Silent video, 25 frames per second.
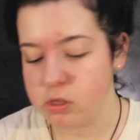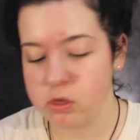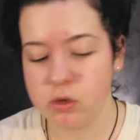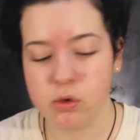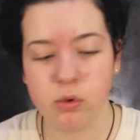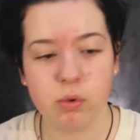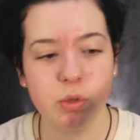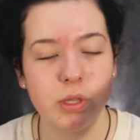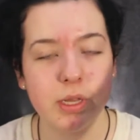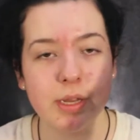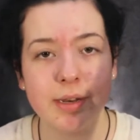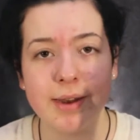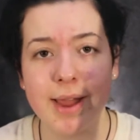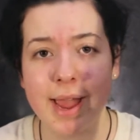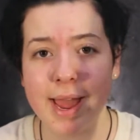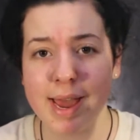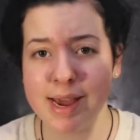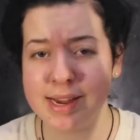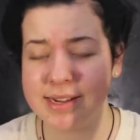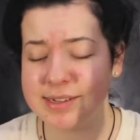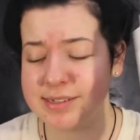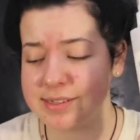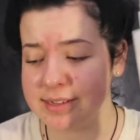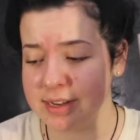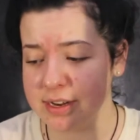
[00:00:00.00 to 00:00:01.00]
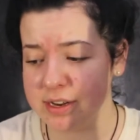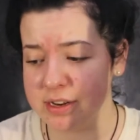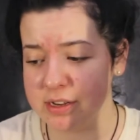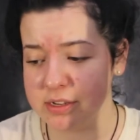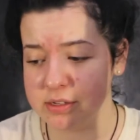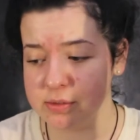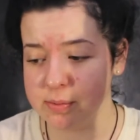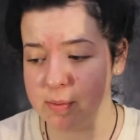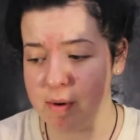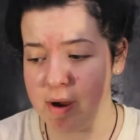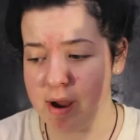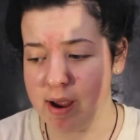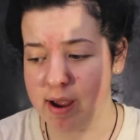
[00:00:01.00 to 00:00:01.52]
You'll need a setting
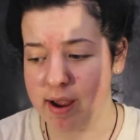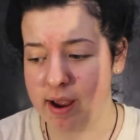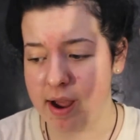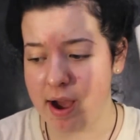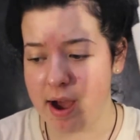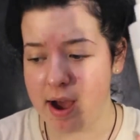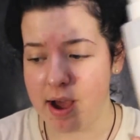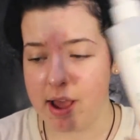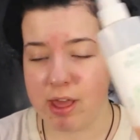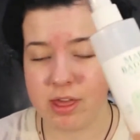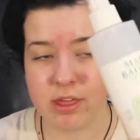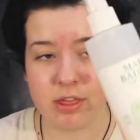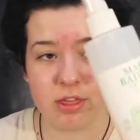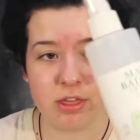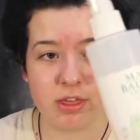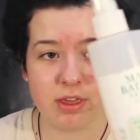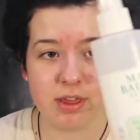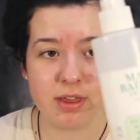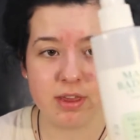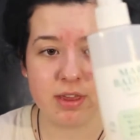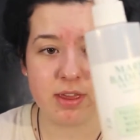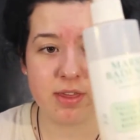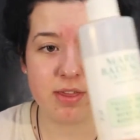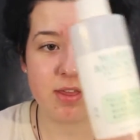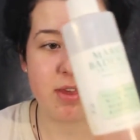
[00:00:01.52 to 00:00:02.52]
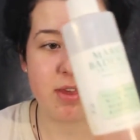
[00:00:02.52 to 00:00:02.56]
spray. I think